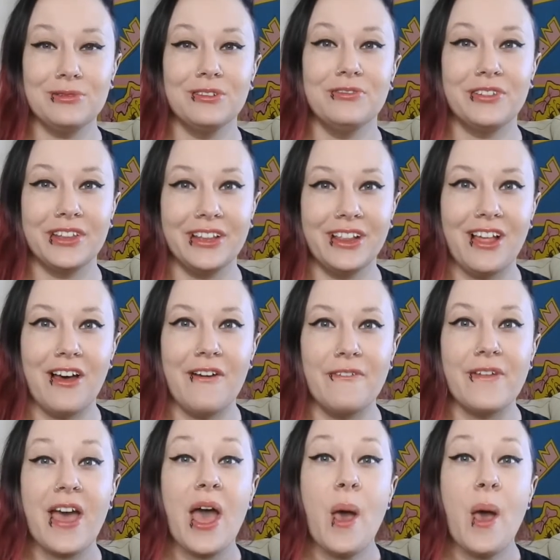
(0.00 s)
reveal
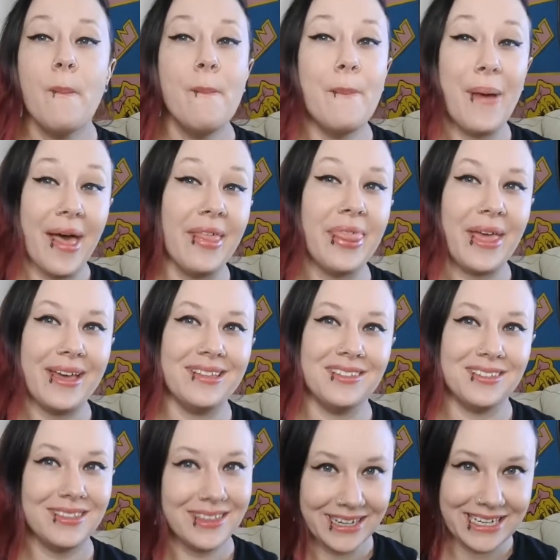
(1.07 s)
of Beth
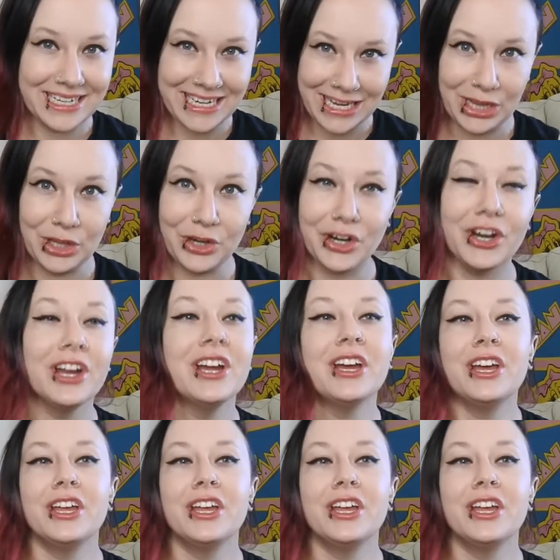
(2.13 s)
as the killer.